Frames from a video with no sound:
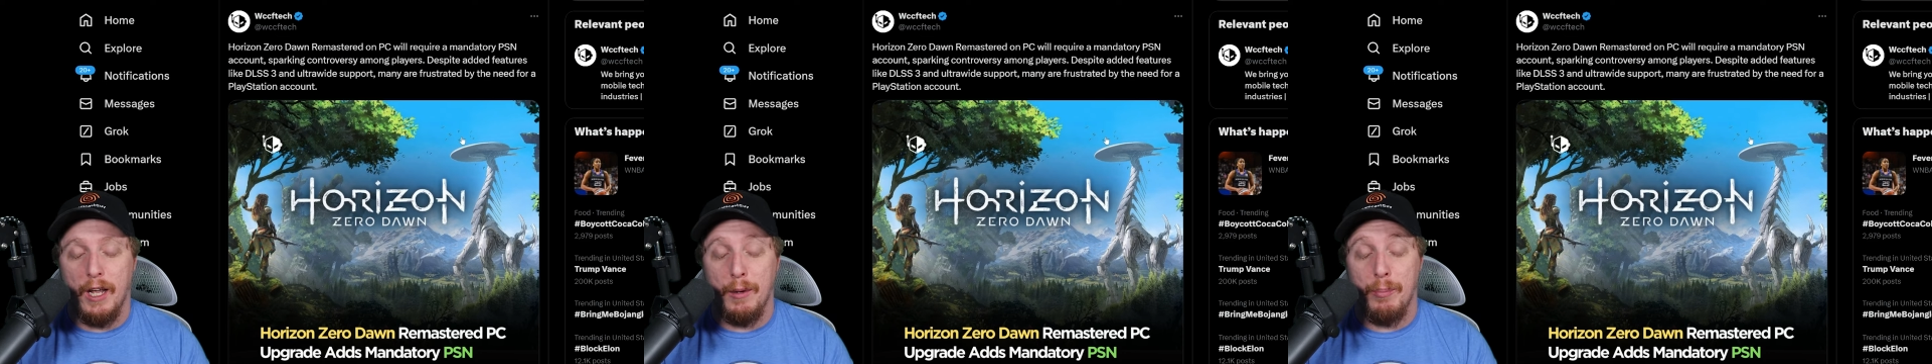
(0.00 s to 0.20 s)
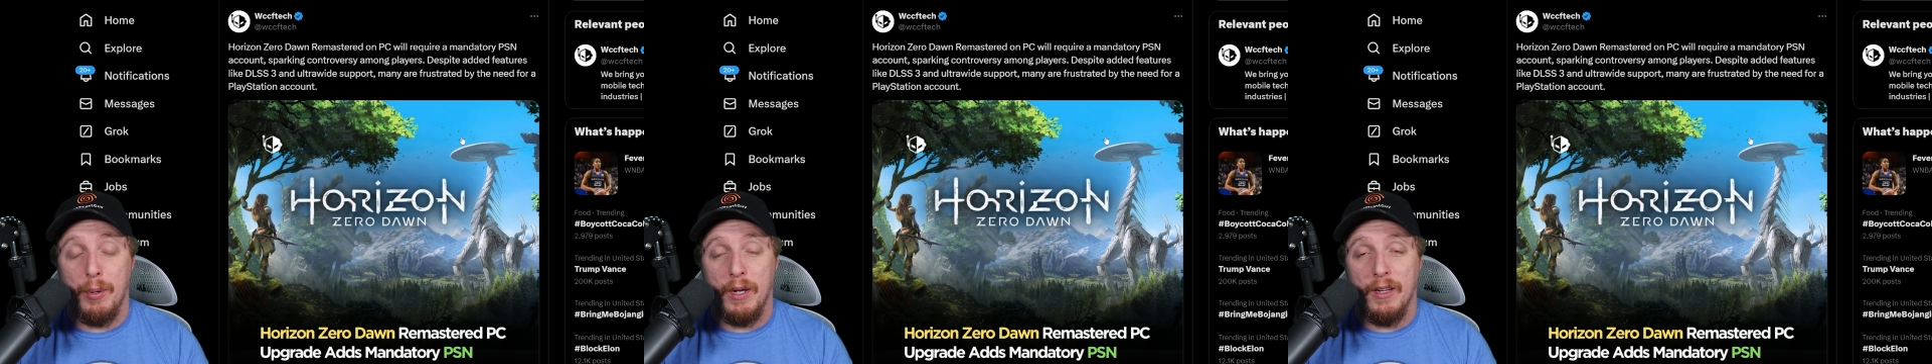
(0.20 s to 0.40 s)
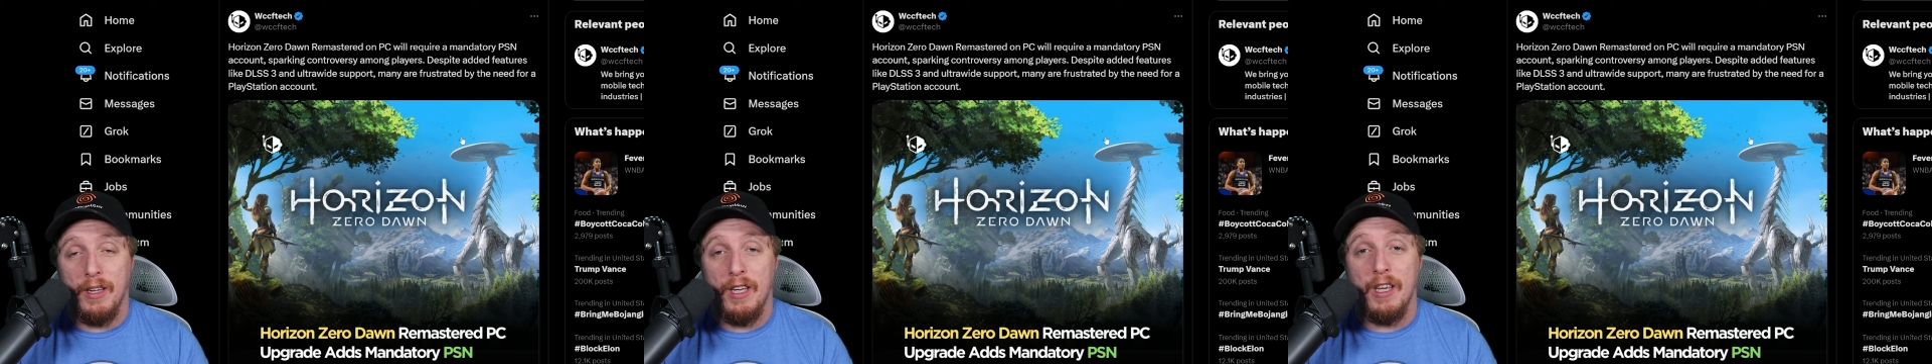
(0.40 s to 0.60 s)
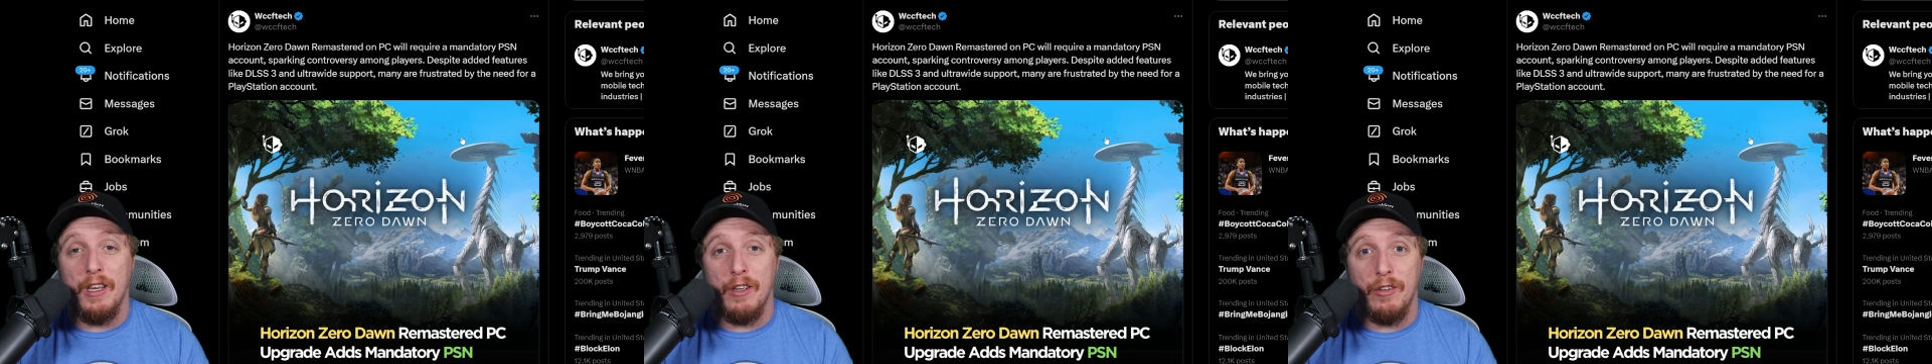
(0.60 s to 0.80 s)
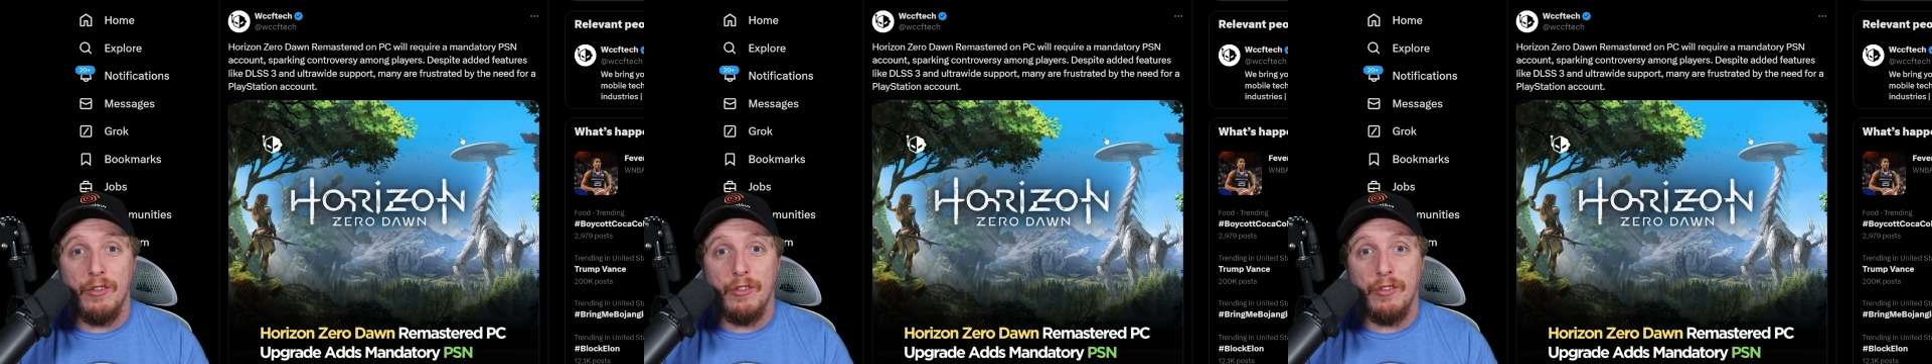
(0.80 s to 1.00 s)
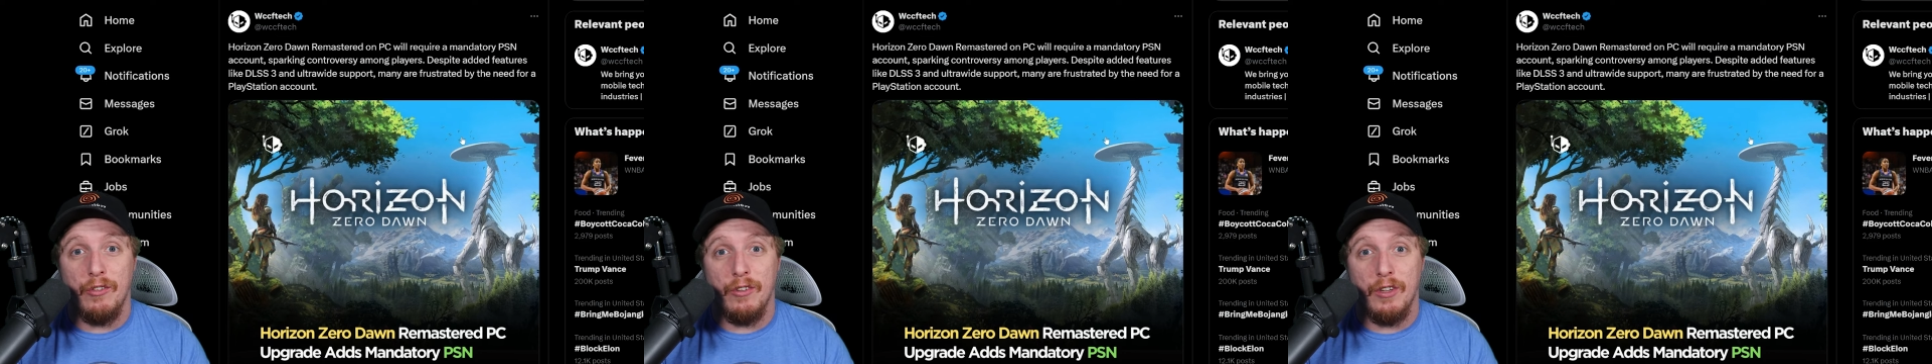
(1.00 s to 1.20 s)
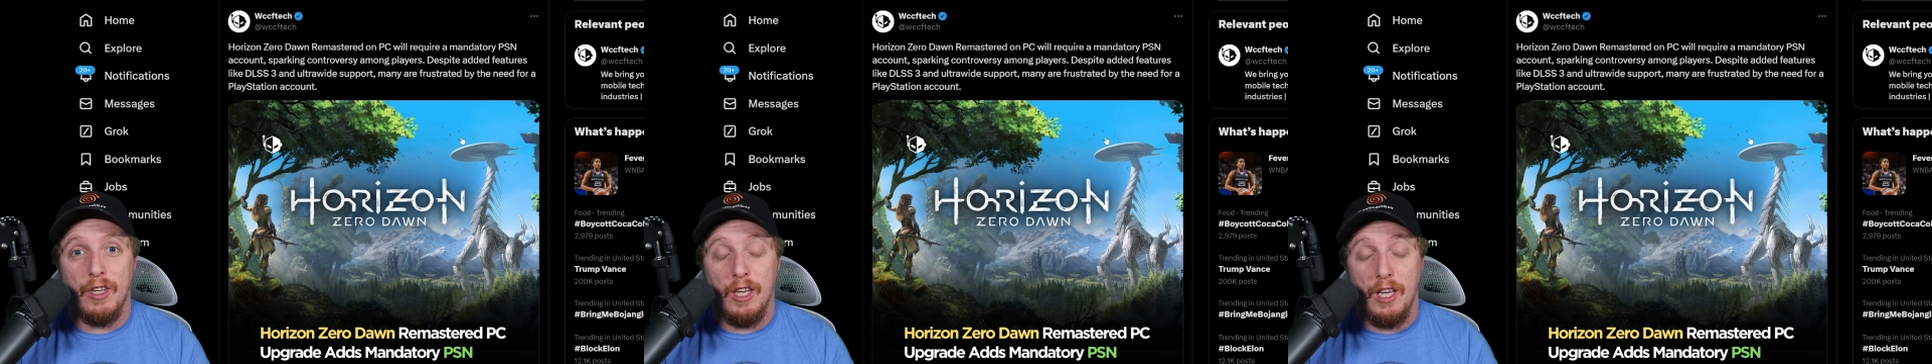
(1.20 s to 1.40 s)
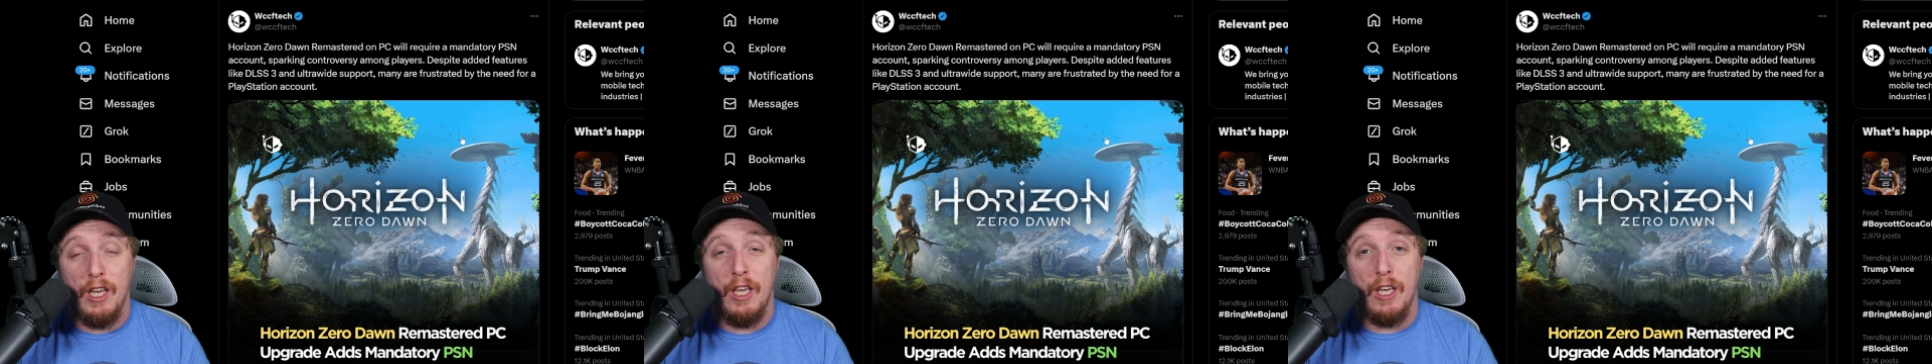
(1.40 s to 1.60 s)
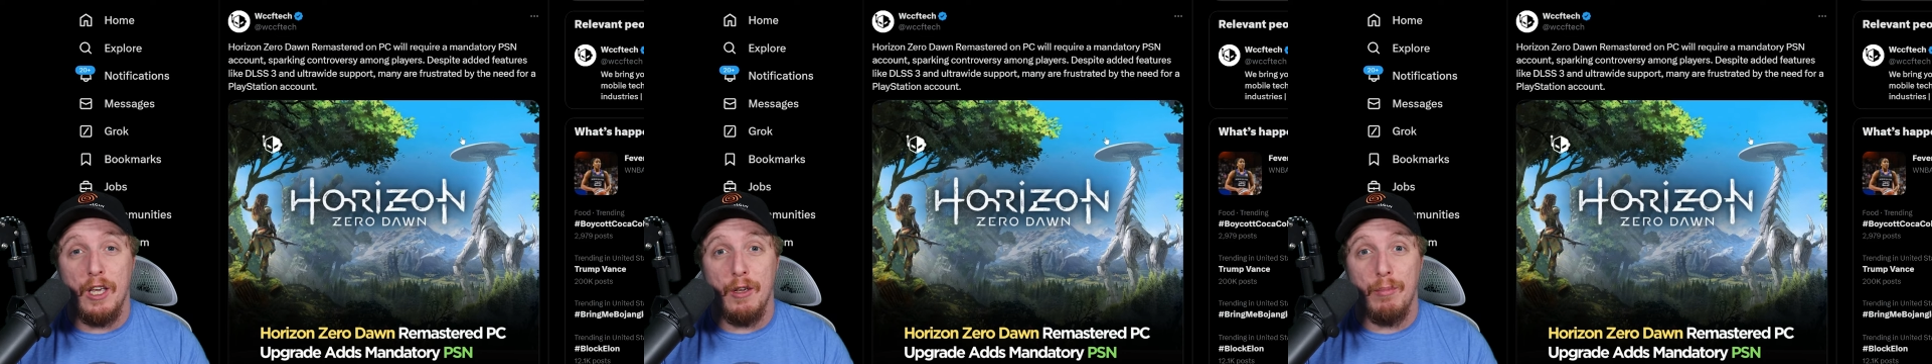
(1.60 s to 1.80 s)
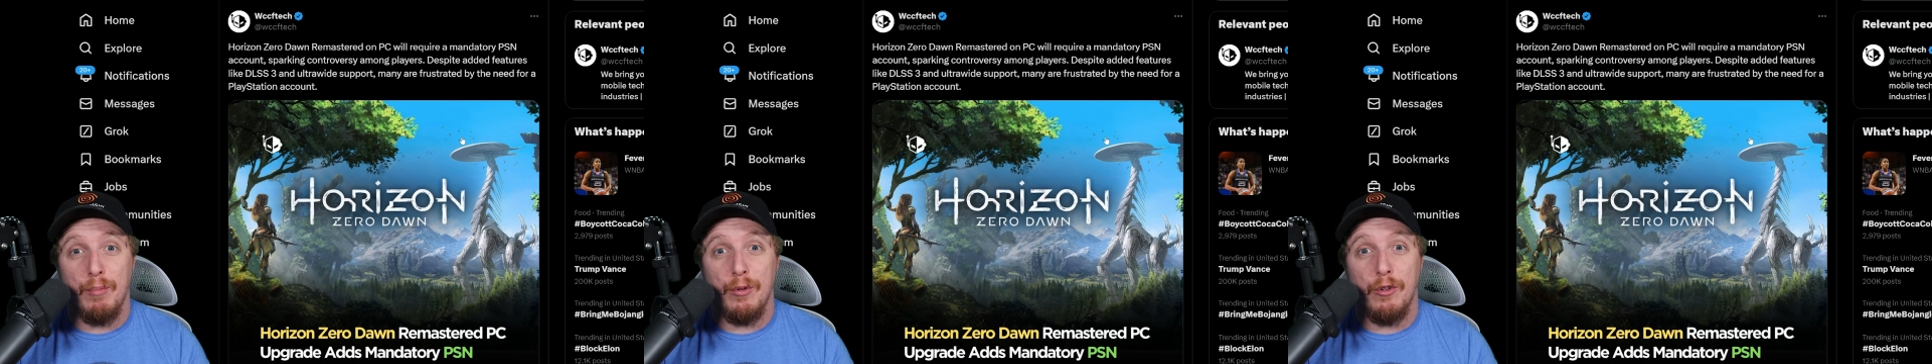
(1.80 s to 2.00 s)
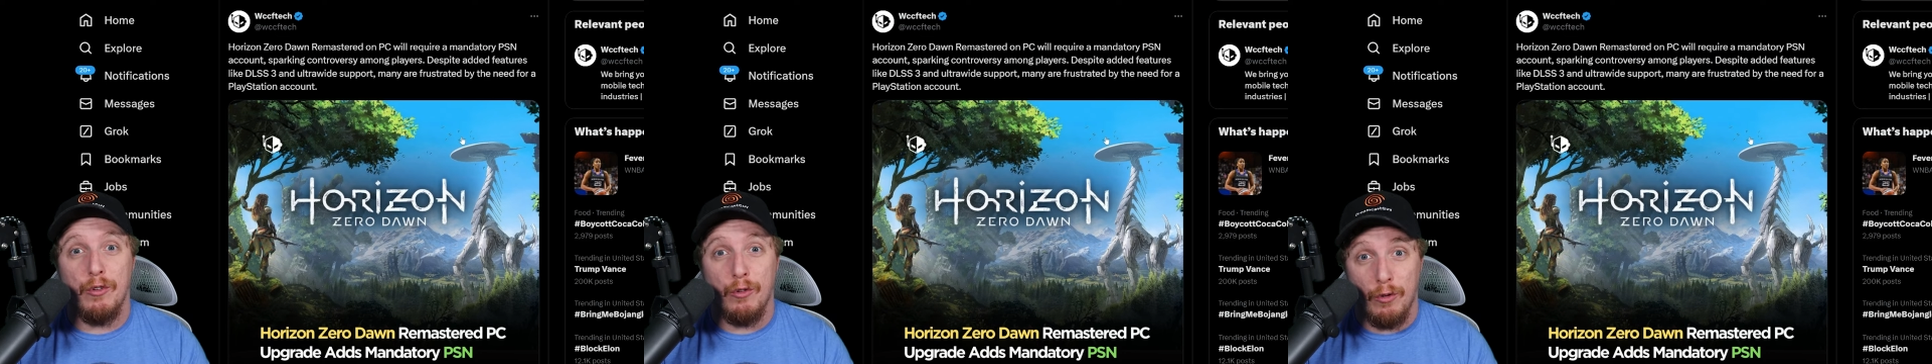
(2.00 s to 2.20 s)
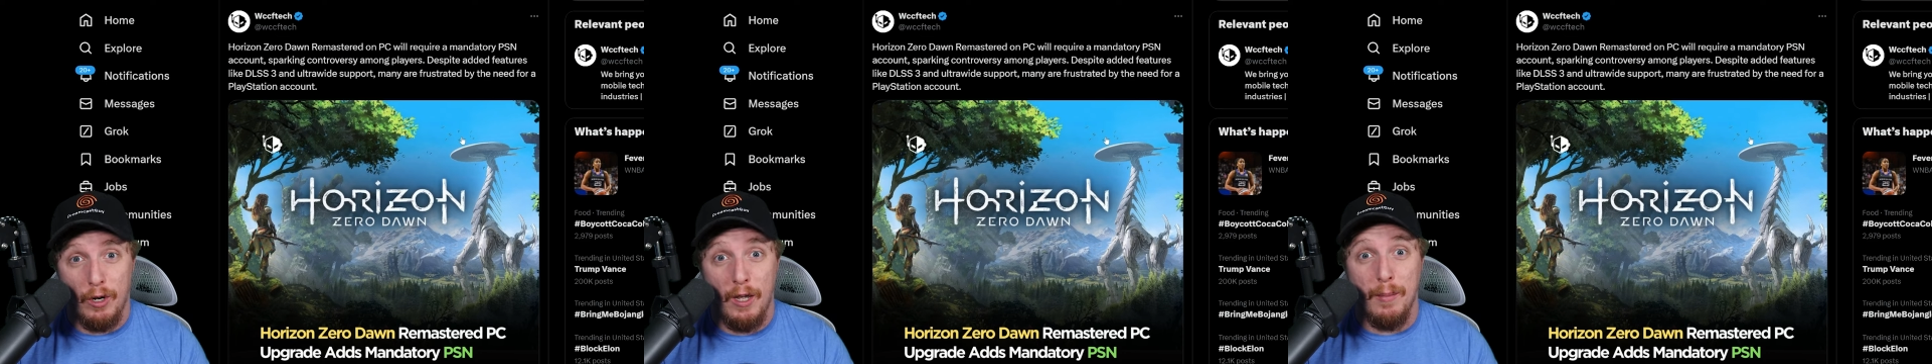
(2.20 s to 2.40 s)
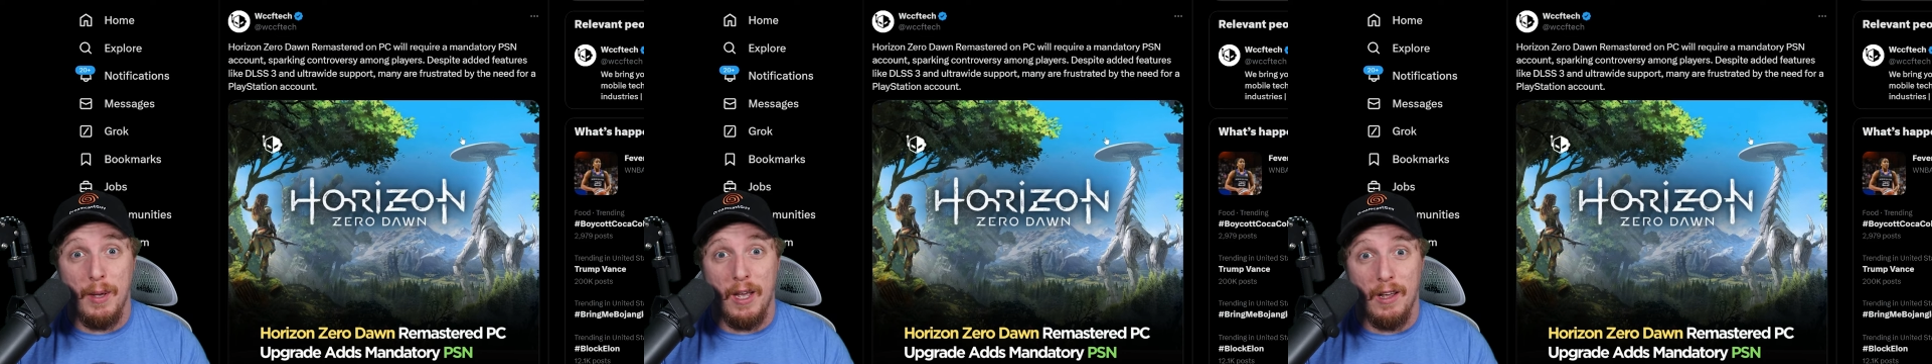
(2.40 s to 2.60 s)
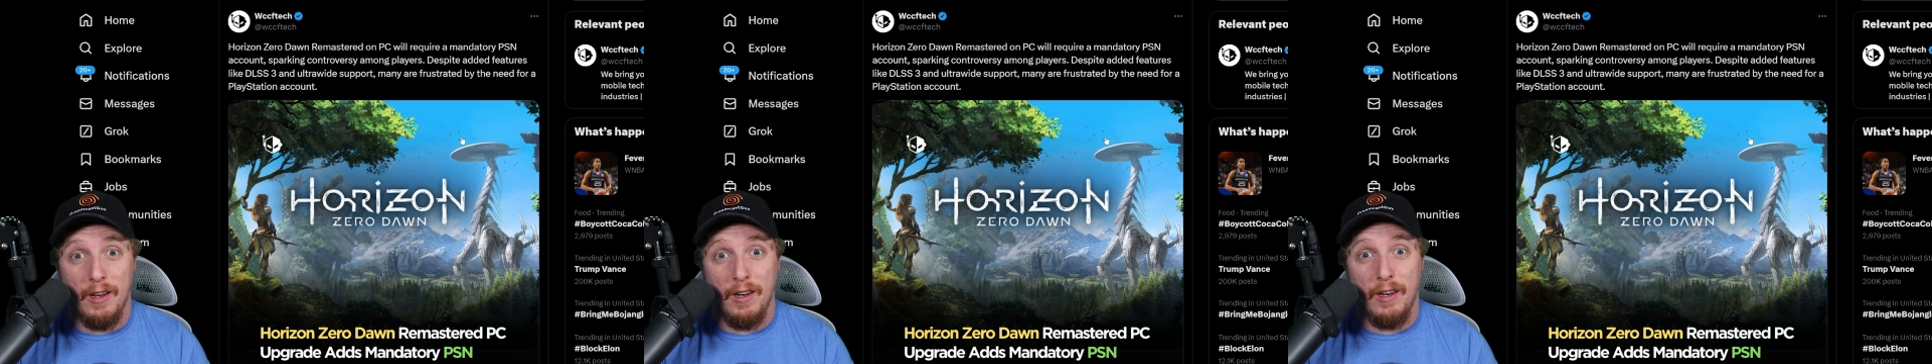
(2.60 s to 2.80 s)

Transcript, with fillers: and please keep dreaming.